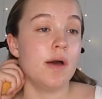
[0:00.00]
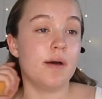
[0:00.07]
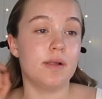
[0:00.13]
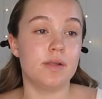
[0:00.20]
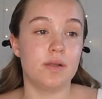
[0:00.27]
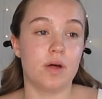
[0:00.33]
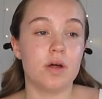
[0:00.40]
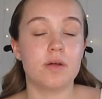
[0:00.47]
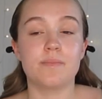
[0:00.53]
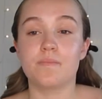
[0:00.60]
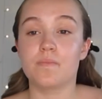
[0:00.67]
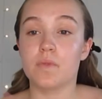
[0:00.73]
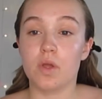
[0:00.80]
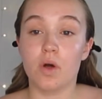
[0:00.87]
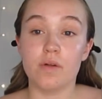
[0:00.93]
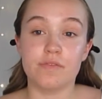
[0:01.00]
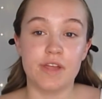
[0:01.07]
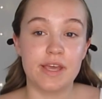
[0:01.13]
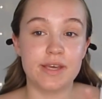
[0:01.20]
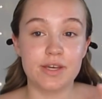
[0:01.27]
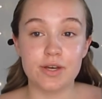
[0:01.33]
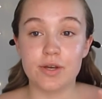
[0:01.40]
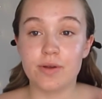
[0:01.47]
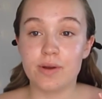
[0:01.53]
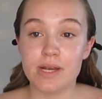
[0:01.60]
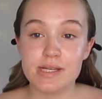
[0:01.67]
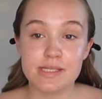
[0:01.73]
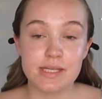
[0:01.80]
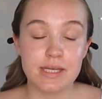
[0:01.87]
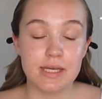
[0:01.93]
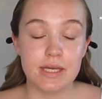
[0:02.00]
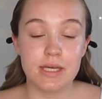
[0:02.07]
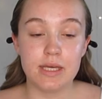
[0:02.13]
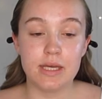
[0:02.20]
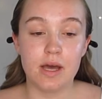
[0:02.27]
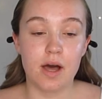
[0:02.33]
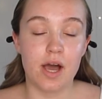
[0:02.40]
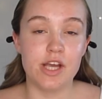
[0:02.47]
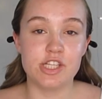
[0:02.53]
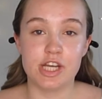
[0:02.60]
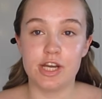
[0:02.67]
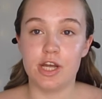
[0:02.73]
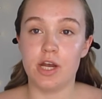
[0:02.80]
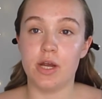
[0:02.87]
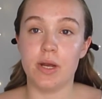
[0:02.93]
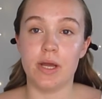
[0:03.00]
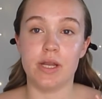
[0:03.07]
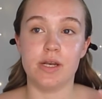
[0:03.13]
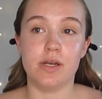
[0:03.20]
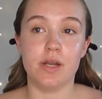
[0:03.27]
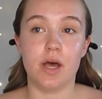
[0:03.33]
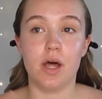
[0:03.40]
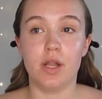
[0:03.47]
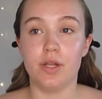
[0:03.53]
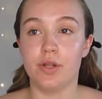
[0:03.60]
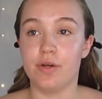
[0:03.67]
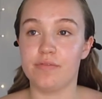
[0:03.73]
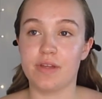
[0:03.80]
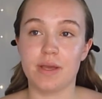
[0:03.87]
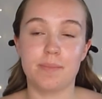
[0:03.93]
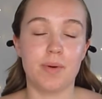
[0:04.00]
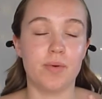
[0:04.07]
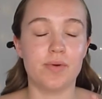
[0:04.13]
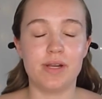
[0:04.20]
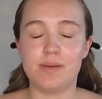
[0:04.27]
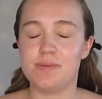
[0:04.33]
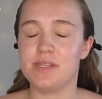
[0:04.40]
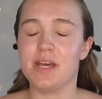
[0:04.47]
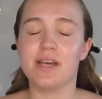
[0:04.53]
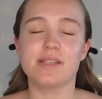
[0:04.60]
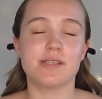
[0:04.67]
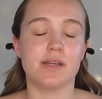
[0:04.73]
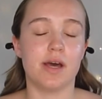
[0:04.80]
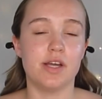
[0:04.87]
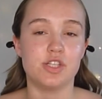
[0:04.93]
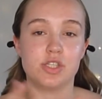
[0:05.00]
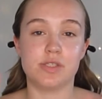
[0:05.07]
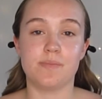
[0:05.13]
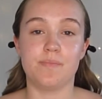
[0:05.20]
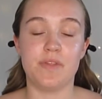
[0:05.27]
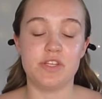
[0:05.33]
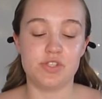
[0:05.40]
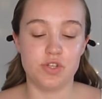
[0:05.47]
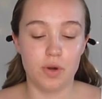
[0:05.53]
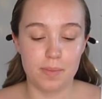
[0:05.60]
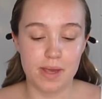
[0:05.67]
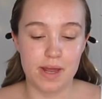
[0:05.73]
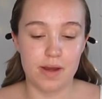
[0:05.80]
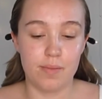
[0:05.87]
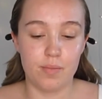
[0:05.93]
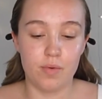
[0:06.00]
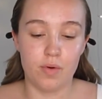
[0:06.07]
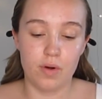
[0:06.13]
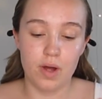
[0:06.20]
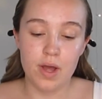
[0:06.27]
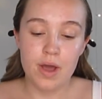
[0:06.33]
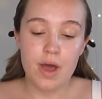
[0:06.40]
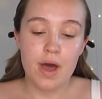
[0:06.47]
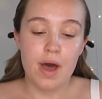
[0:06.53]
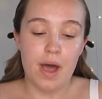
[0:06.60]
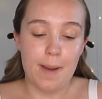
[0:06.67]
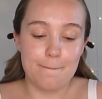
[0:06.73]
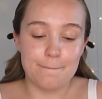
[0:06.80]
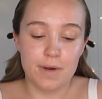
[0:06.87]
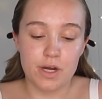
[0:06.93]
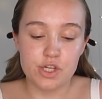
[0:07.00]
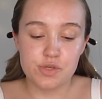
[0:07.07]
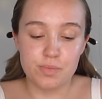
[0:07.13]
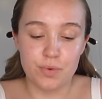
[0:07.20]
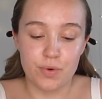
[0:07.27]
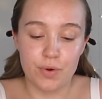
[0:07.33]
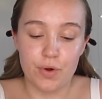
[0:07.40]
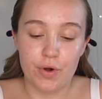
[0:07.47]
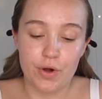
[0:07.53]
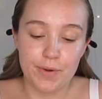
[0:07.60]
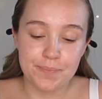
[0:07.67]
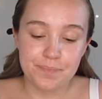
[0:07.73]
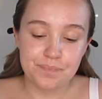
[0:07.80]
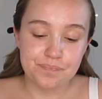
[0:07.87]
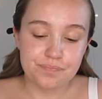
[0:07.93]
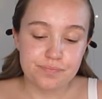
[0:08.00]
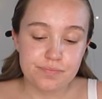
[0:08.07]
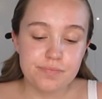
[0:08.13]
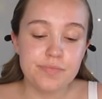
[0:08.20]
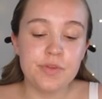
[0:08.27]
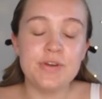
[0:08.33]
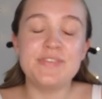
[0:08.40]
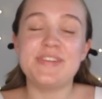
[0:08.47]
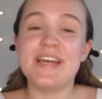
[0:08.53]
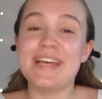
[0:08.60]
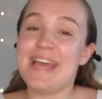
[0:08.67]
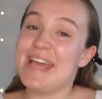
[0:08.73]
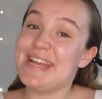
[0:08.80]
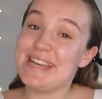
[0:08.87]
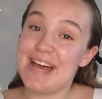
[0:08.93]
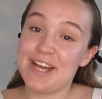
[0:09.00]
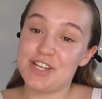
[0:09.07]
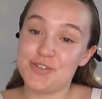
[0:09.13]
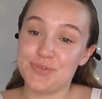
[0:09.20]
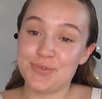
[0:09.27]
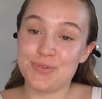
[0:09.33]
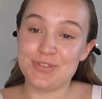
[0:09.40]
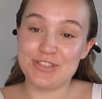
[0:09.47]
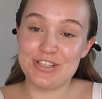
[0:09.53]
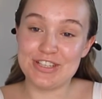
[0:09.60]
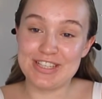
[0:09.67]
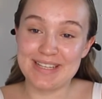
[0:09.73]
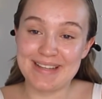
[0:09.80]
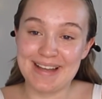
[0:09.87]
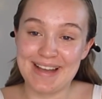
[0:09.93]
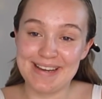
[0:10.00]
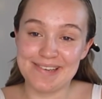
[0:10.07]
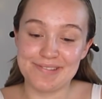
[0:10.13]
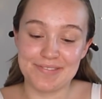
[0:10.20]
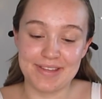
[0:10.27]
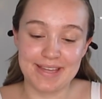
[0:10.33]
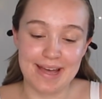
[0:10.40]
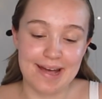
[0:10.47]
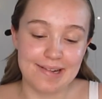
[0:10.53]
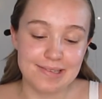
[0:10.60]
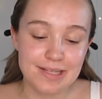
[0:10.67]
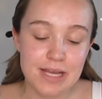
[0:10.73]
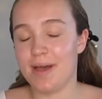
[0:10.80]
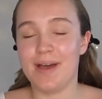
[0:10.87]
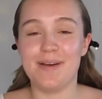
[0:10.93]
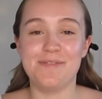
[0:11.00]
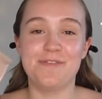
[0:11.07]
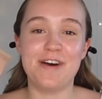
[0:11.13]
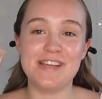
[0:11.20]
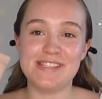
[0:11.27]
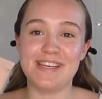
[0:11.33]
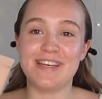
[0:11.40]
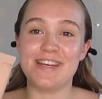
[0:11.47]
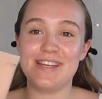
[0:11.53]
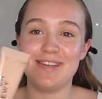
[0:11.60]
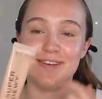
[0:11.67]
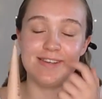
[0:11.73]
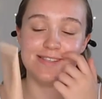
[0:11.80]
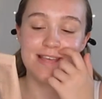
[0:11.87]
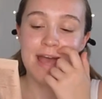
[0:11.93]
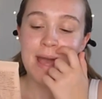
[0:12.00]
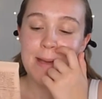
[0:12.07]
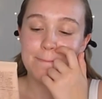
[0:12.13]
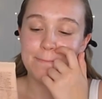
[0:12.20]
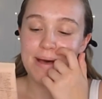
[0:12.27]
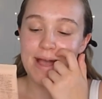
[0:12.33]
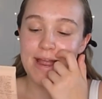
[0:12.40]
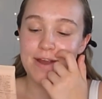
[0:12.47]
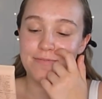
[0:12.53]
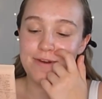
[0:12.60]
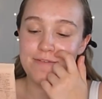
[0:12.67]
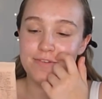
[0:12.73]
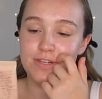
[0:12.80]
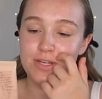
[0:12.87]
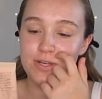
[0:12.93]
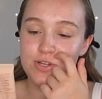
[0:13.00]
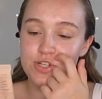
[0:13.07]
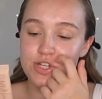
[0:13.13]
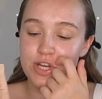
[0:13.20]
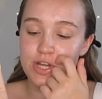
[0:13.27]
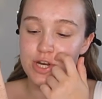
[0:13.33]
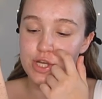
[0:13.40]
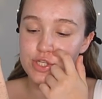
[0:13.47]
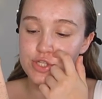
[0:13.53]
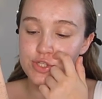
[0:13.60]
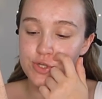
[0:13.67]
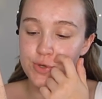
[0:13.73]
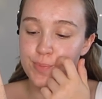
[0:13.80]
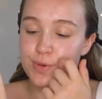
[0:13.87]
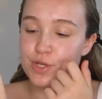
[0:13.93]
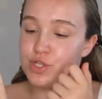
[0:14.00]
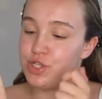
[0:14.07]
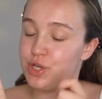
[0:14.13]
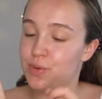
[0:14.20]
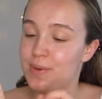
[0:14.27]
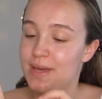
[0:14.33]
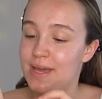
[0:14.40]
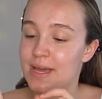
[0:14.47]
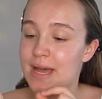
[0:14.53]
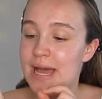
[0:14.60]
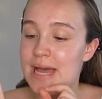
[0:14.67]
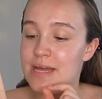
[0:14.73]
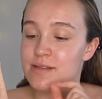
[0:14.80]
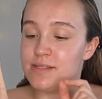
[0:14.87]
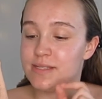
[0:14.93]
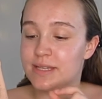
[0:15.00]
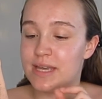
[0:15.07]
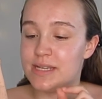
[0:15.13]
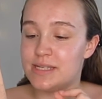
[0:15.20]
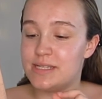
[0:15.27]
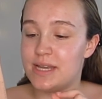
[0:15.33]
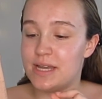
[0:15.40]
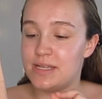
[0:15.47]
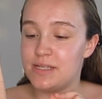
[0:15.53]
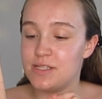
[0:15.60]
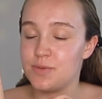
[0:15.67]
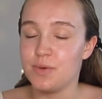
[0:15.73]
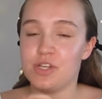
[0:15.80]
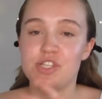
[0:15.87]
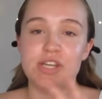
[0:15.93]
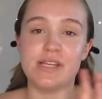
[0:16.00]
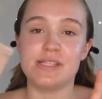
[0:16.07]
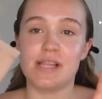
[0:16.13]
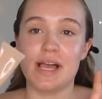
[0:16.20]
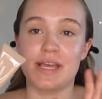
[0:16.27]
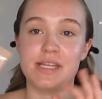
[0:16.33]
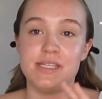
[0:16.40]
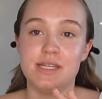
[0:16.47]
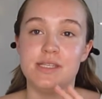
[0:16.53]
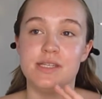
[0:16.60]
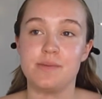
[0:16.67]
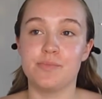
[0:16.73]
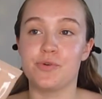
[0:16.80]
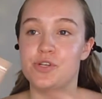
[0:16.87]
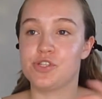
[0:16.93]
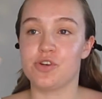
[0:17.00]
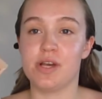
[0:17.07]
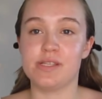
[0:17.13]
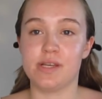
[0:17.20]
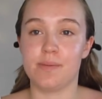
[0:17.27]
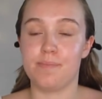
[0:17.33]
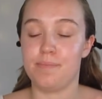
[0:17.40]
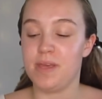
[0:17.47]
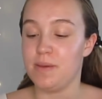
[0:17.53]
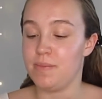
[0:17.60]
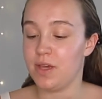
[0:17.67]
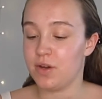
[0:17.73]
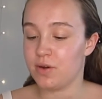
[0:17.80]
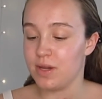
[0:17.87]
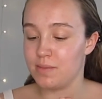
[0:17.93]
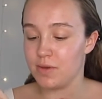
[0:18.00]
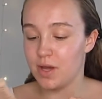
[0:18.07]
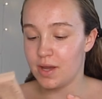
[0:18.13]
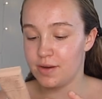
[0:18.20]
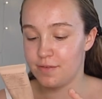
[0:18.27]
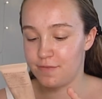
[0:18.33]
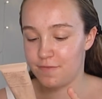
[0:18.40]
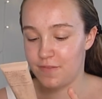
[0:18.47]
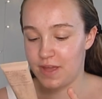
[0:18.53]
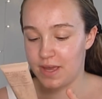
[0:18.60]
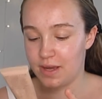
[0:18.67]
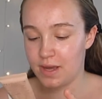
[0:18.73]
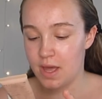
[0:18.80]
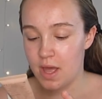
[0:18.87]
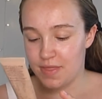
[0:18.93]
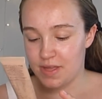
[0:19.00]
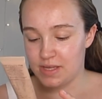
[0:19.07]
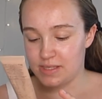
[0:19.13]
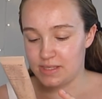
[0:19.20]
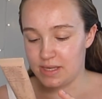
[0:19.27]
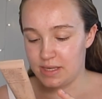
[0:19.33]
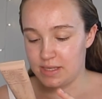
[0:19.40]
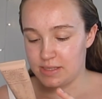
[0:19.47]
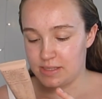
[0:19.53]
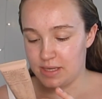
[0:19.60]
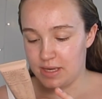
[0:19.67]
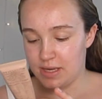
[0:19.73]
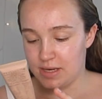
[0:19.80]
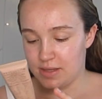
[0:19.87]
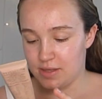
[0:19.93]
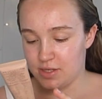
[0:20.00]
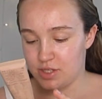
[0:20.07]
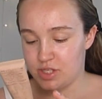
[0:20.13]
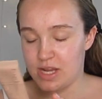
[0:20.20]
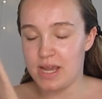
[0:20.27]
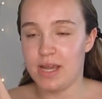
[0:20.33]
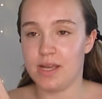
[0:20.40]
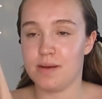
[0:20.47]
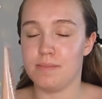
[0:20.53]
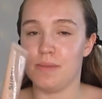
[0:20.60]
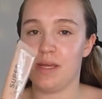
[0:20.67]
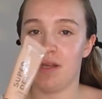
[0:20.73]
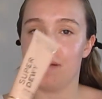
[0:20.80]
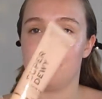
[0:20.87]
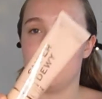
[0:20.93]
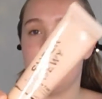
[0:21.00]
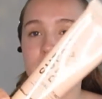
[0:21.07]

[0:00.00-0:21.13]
a lot of like crazy eyeshadow and a lot of like bold lipsticks, and it's not me anymore. I'm much more of like a natural look kind of gal. I'm firstly going to use my Revolution Super Dewy Skin Tint, which is like a tinted moisturiser BB cream kind of thing. This is in the shade Medium